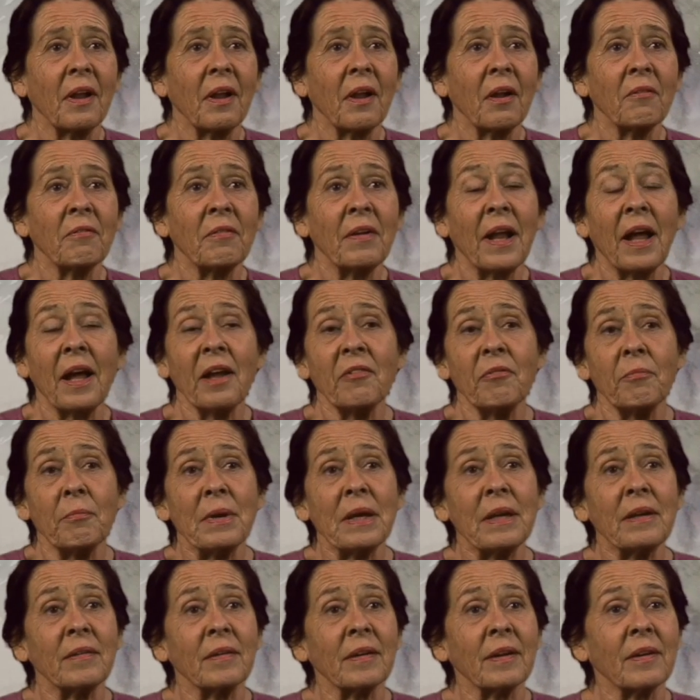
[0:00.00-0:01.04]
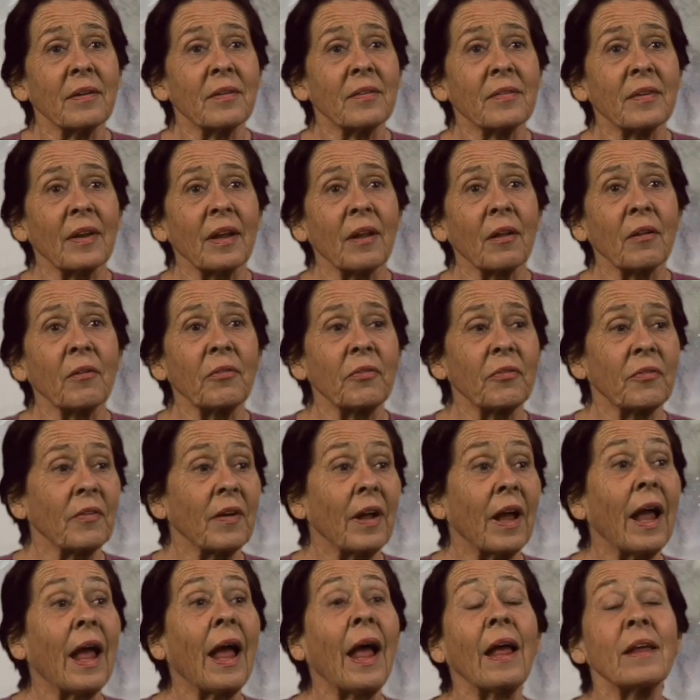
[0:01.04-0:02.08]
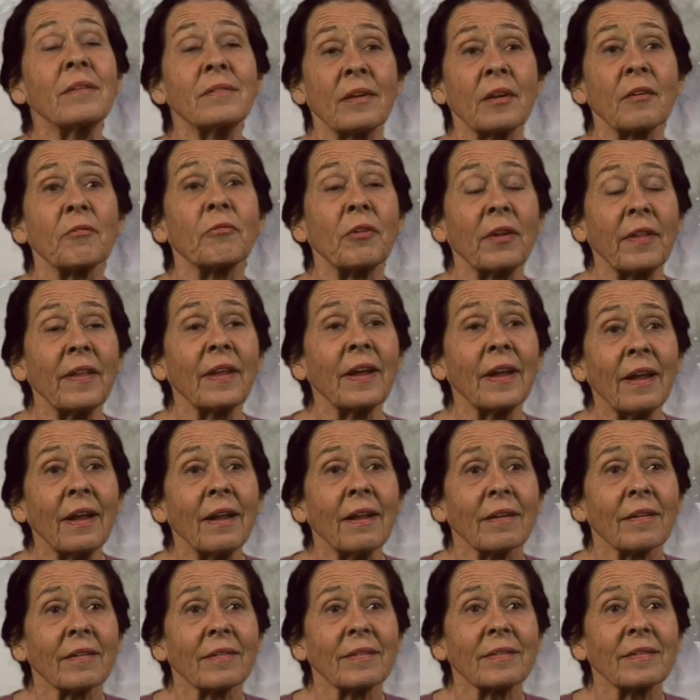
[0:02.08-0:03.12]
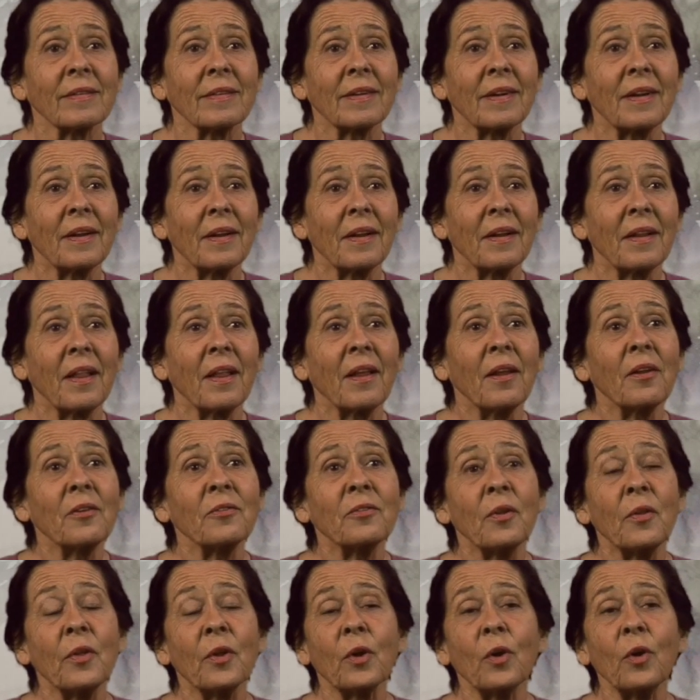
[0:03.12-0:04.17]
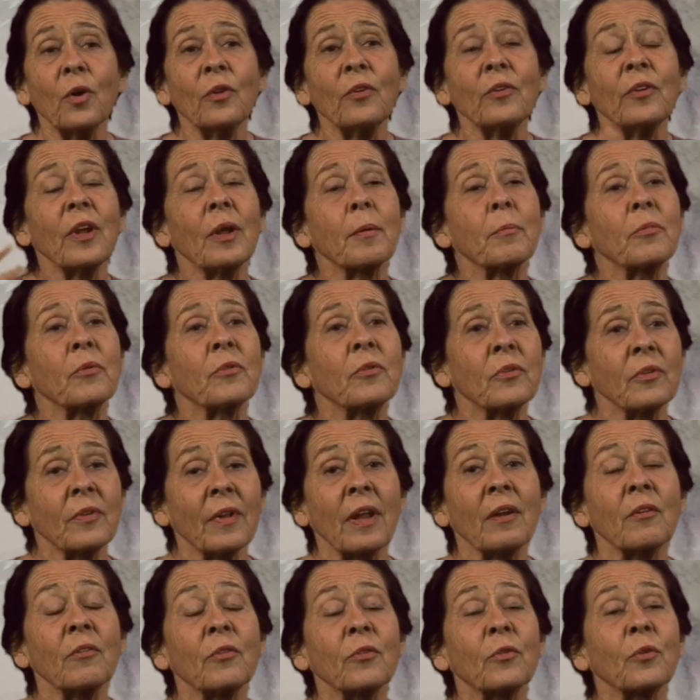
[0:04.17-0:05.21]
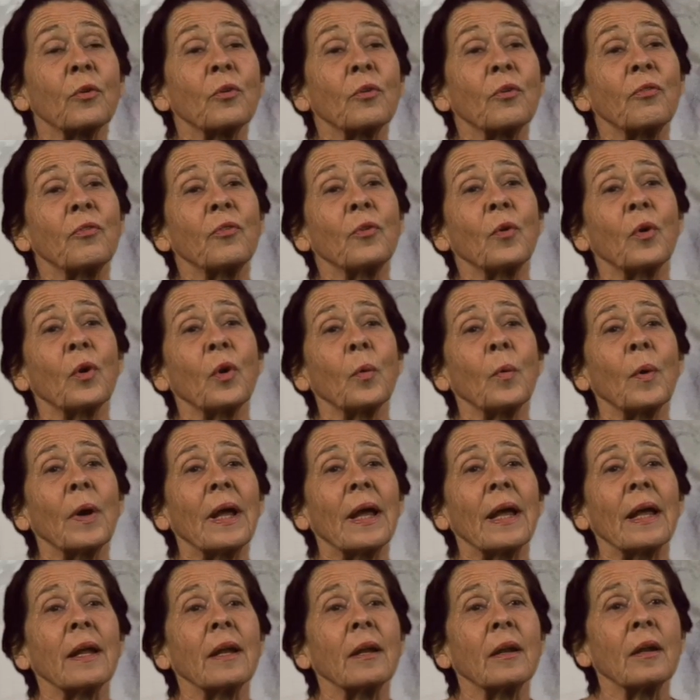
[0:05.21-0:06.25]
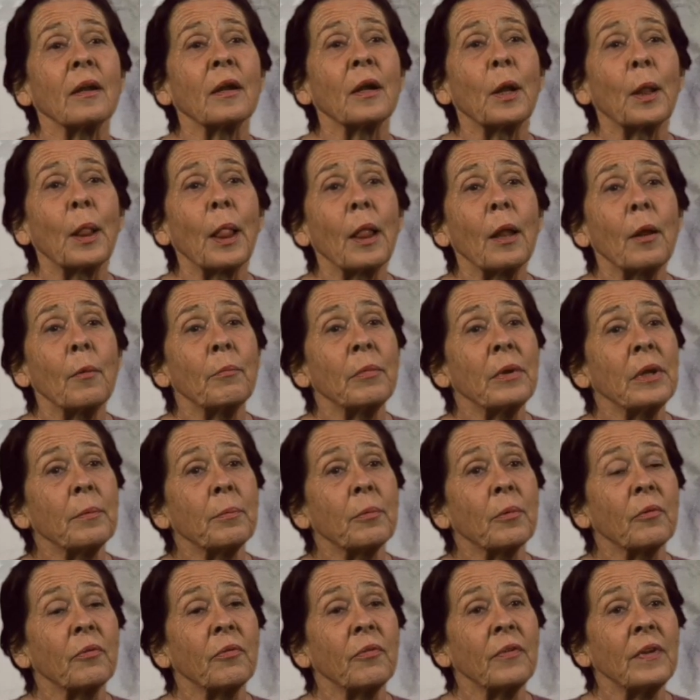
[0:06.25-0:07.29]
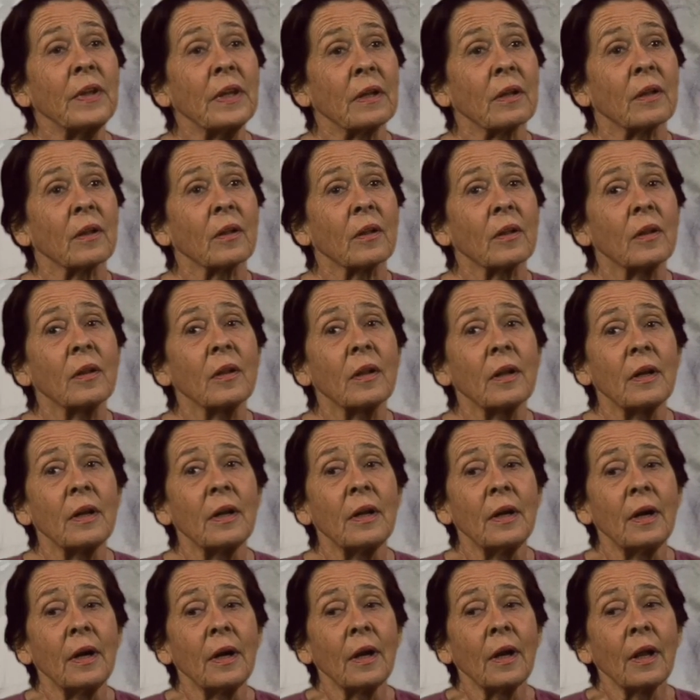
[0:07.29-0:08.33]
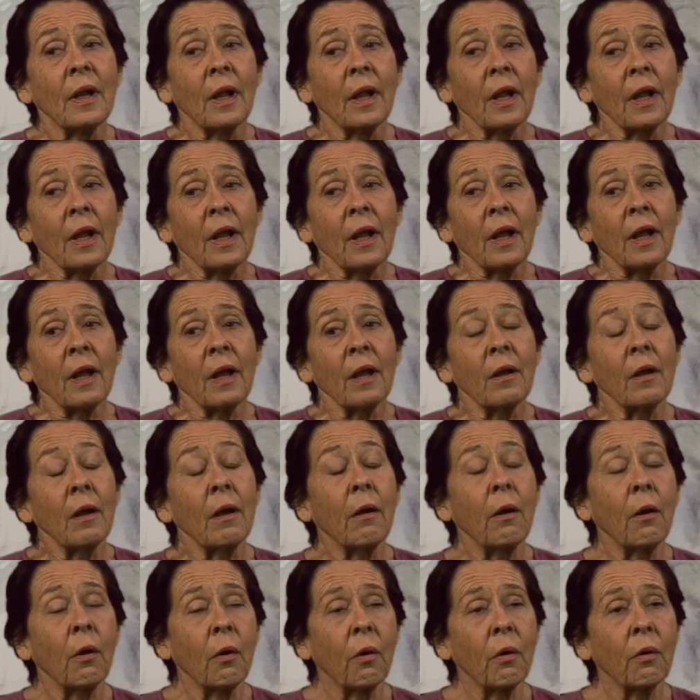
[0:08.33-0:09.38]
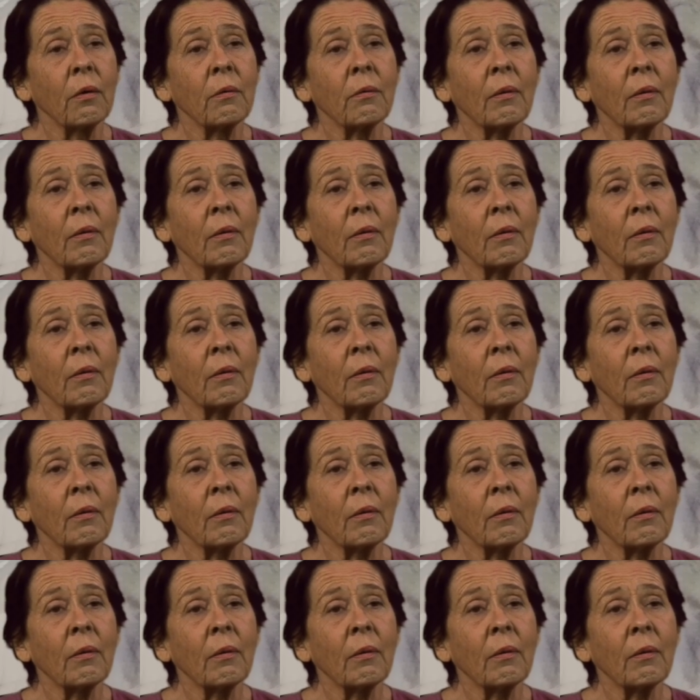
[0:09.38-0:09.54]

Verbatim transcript: of life meeting itself as everything else. So the concepts then sort of fall away and people feel, oh,